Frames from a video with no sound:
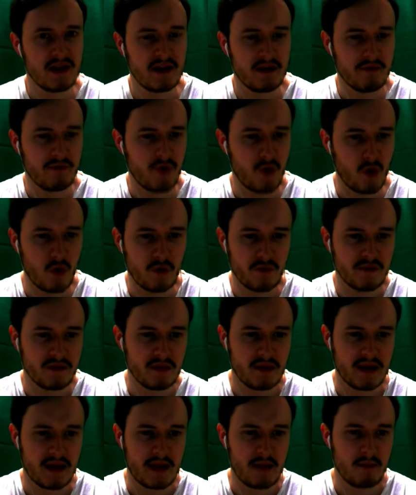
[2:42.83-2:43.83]
they evolved
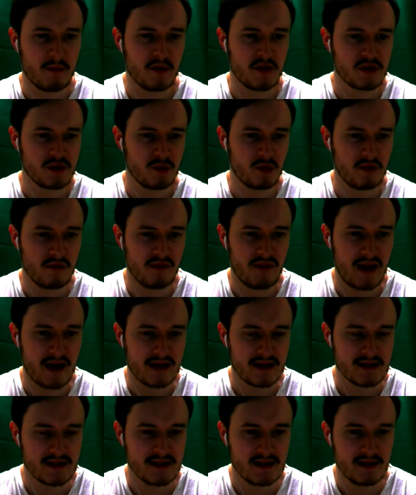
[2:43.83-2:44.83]
and became much more
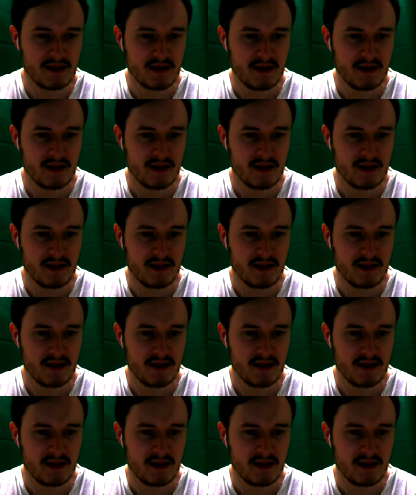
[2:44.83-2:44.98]
advanced.